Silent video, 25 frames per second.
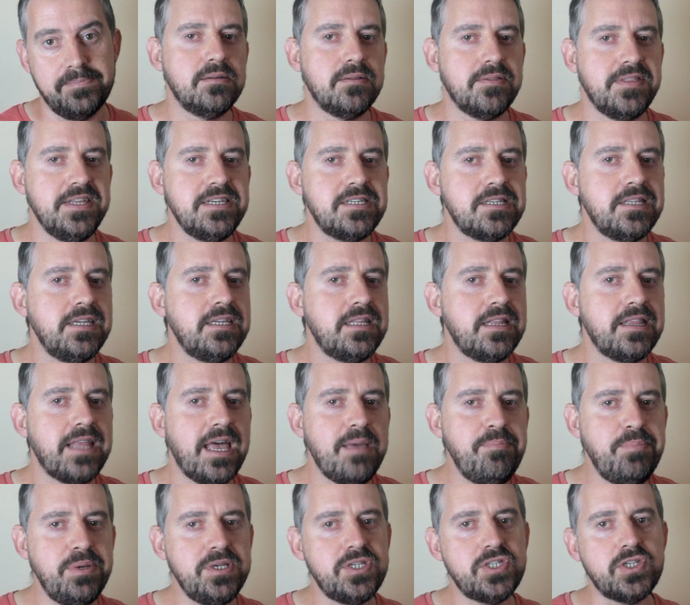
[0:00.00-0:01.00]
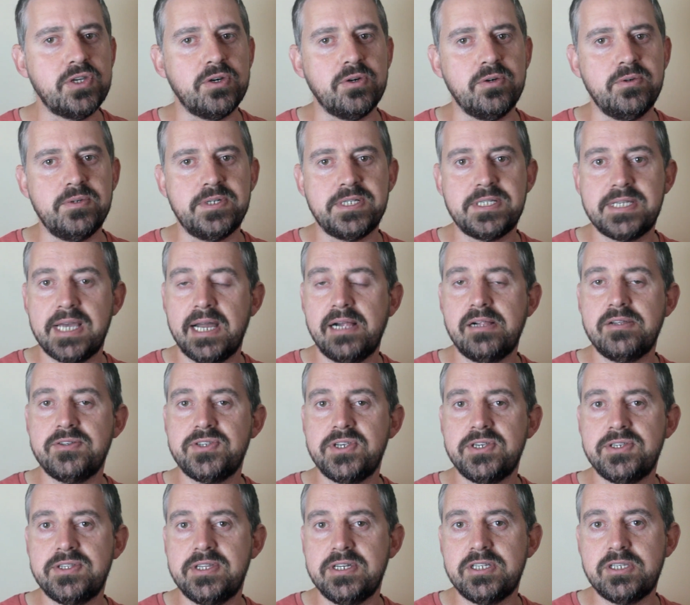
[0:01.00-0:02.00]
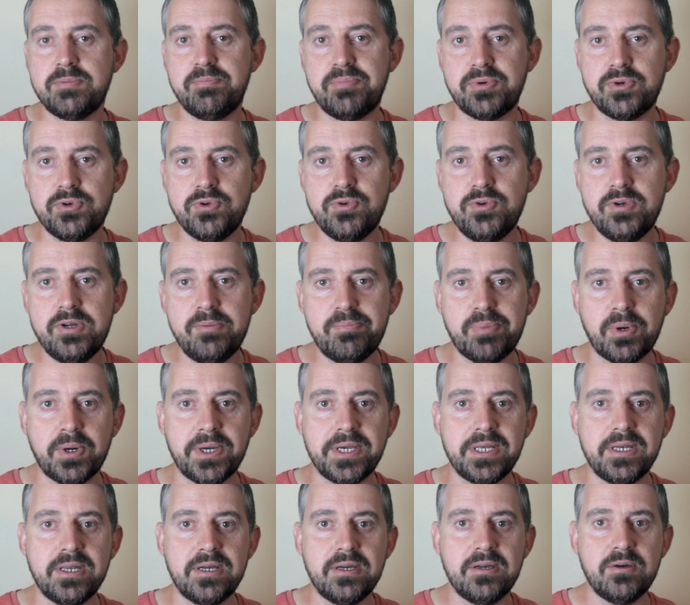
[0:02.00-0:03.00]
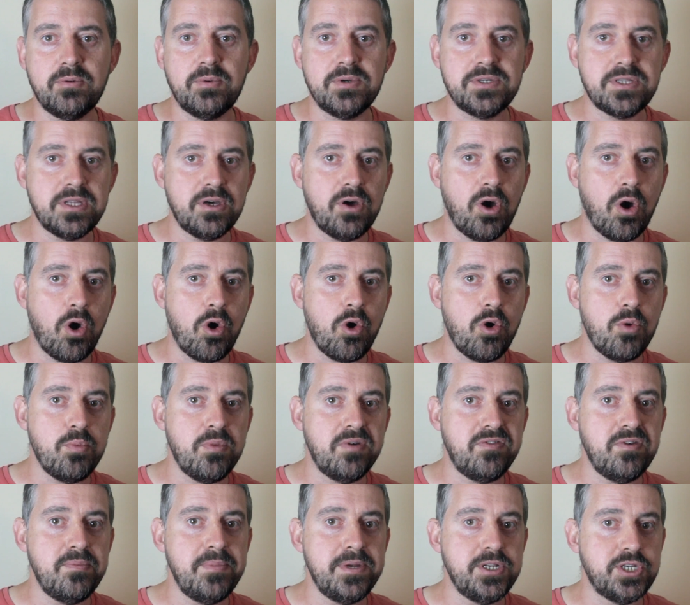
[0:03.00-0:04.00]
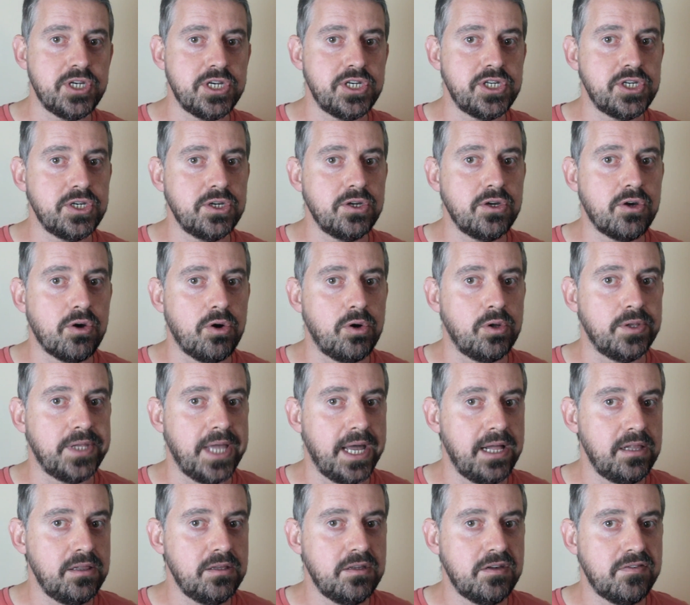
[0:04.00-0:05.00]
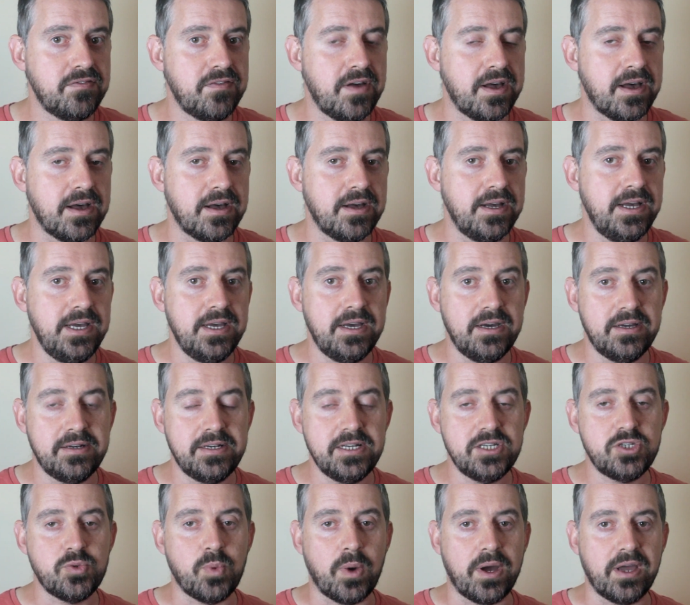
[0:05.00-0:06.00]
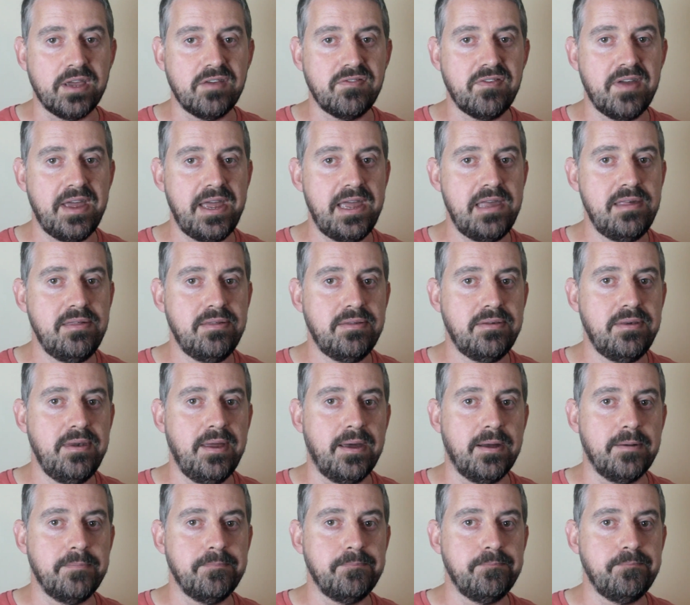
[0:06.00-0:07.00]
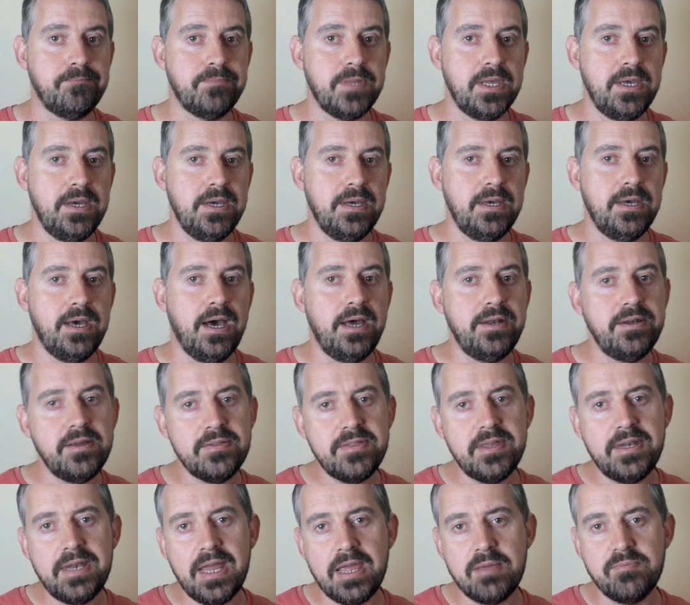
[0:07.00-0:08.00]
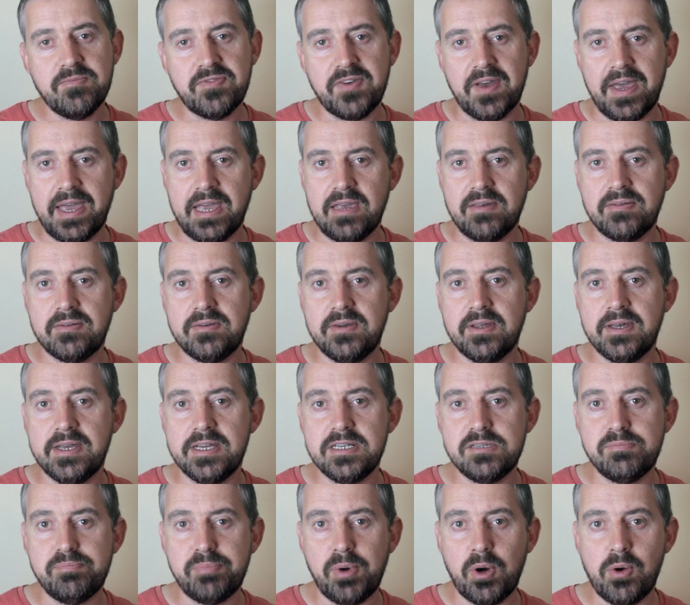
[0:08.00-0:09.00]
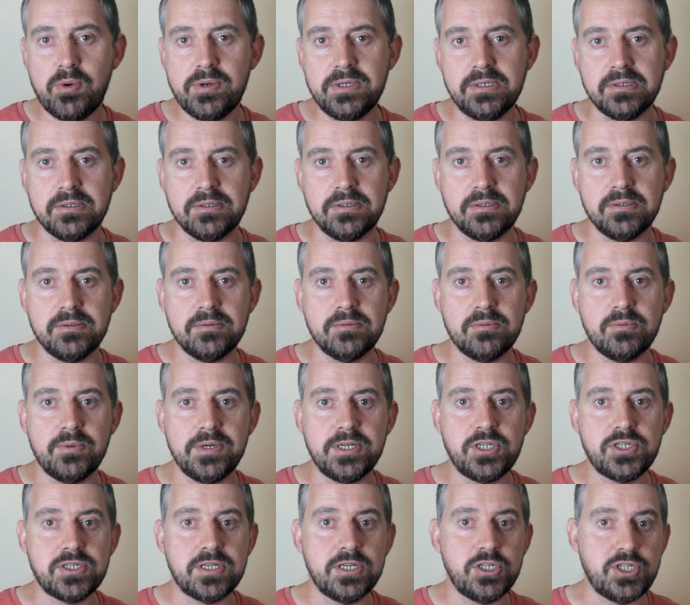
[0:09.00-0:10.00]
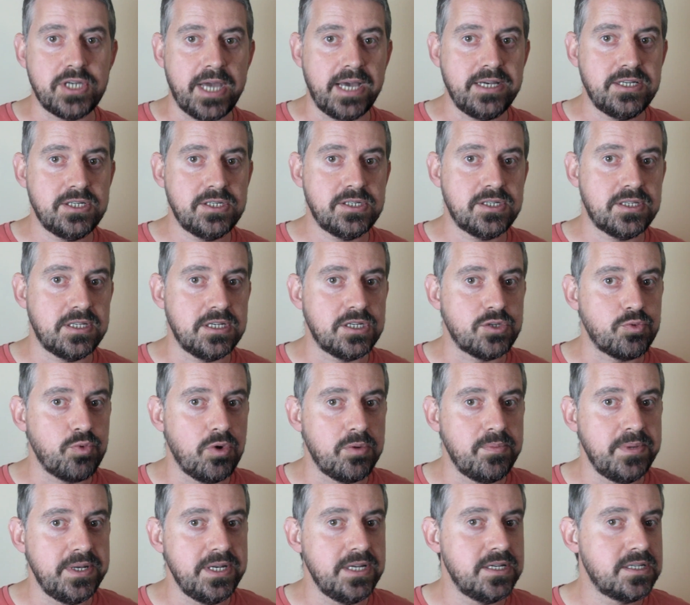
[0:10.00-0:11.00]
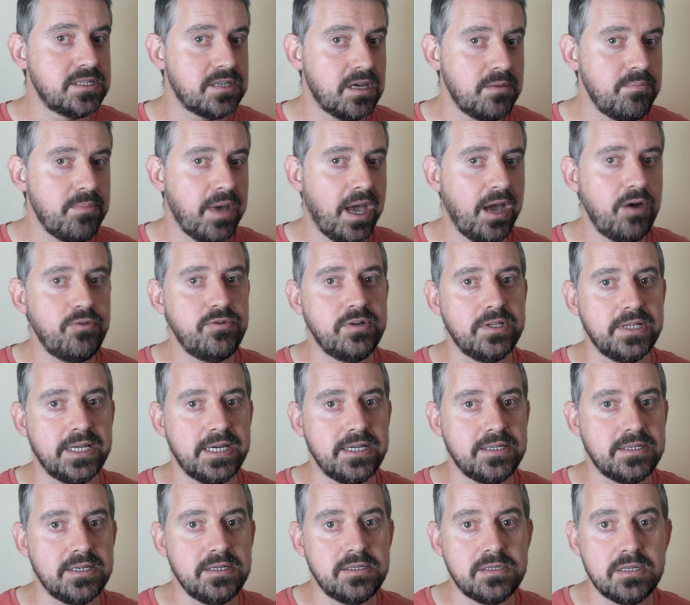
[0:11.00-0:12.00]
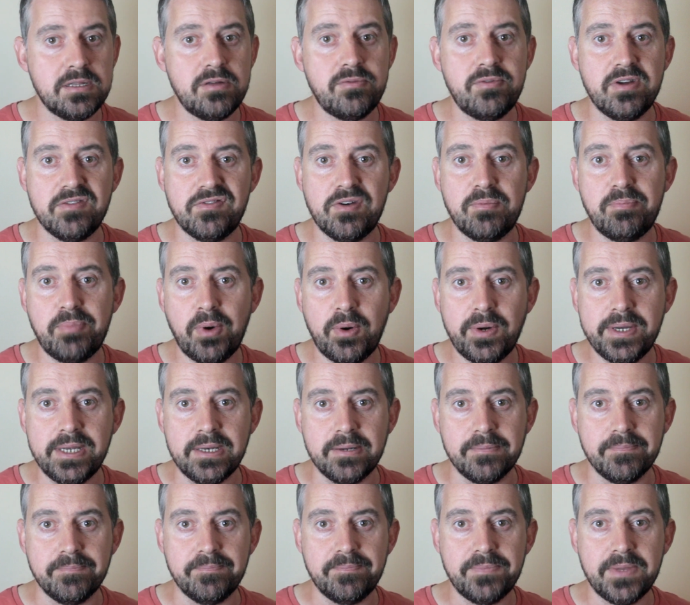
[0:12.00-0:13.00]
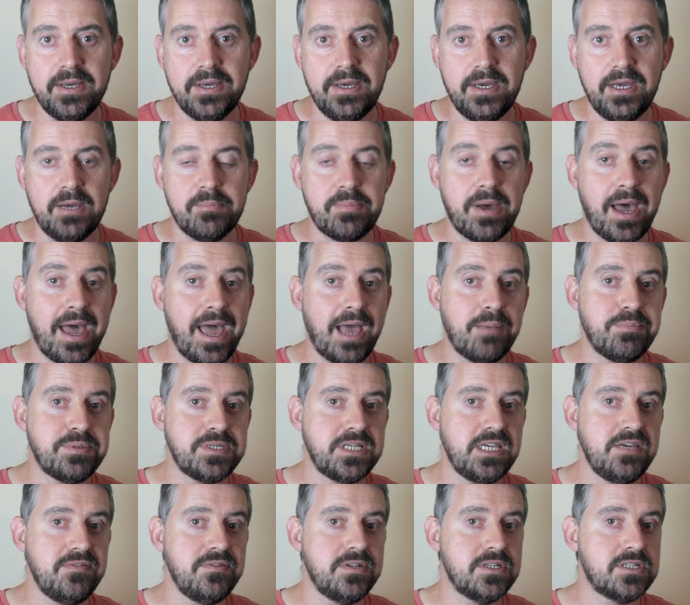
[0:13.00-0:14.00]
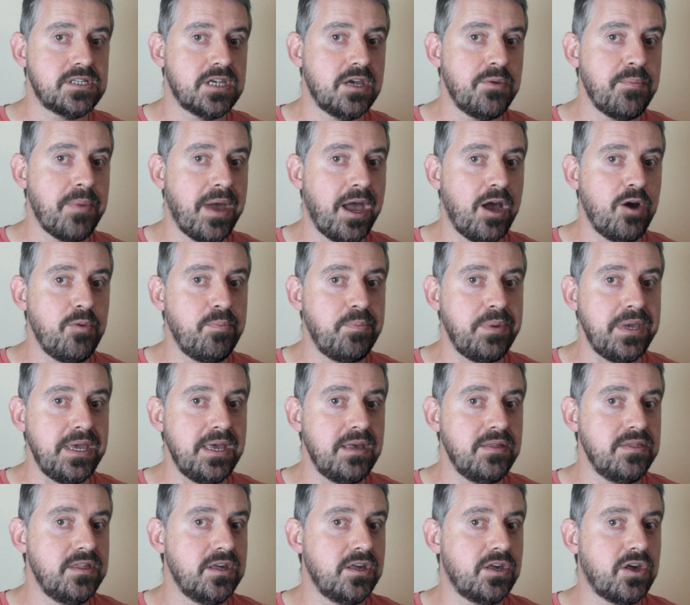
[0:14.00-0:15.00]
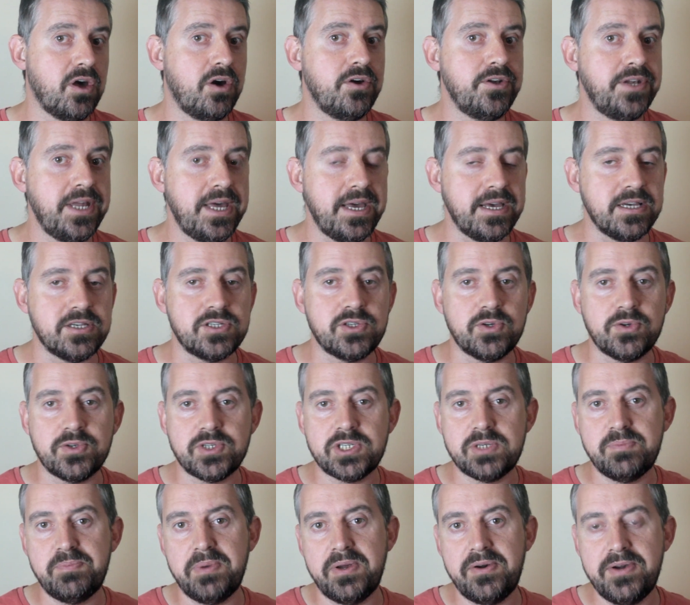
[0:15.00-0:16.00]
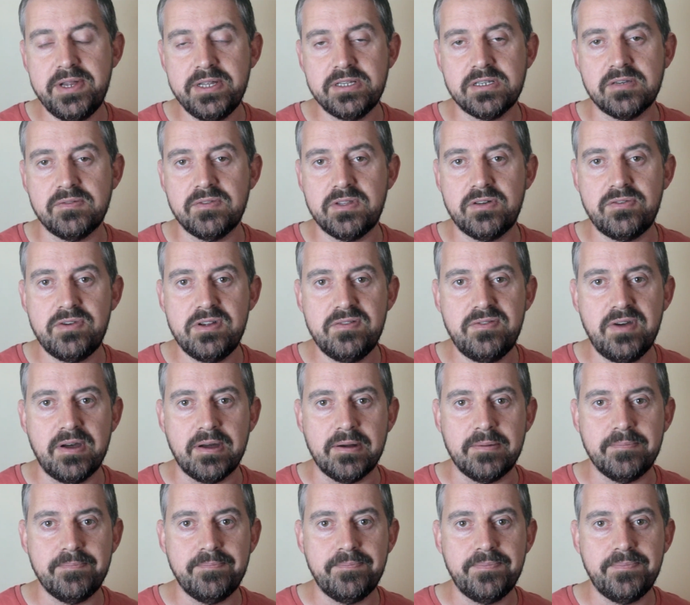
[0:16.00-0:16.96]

This little episode tells us that Bóinne was the home of a magician called Elkvar and his wife Eithne. Another name for Eithne is Boeing, which suggests this woman is somehow related to the river Boyne, perhaps even somehow being the goddess or spirit of the river.